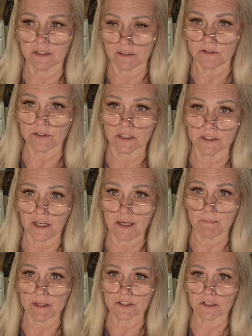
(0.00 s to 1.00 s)
use the
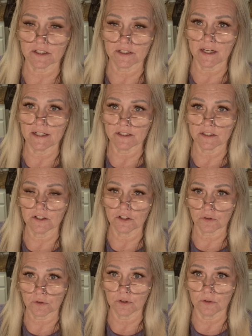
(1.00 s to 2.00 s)
tape measure, because that's the
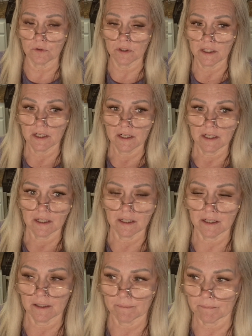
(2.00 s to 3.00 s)
true
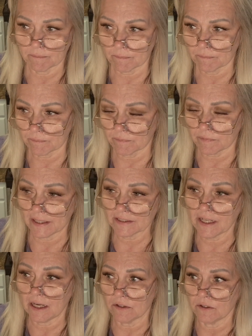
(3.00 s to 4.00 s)

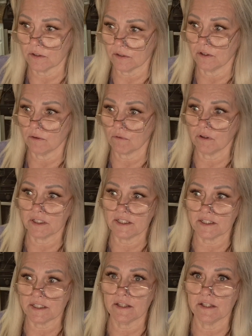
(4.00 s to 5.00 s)
that's how you'll really
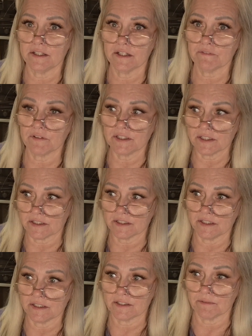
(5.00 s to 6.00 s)
see the difference
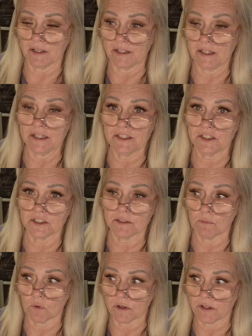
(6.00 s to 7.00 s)
is in
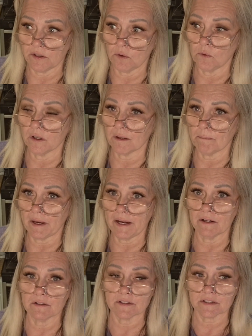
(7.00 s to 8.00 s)
inches more than you will in
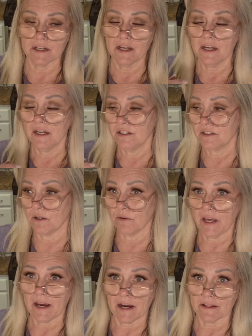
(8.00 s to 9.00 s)
pounds. So
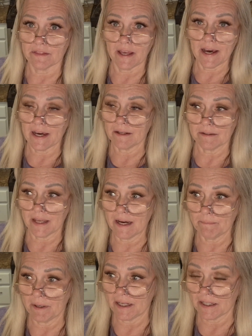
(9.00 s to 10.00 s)
yeah,
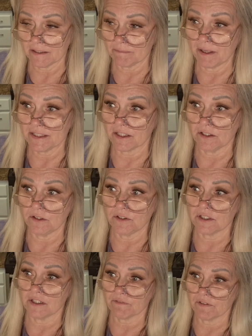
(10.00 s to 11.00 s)
that makes a
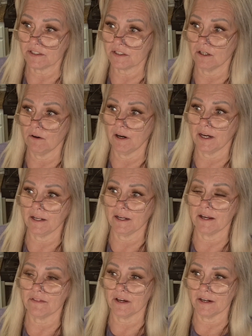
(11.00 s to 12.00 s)
huge difference. So I
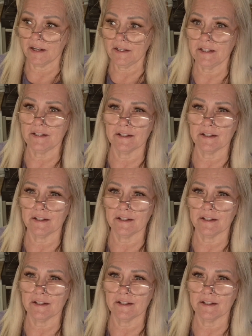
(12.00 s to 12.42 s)
thought I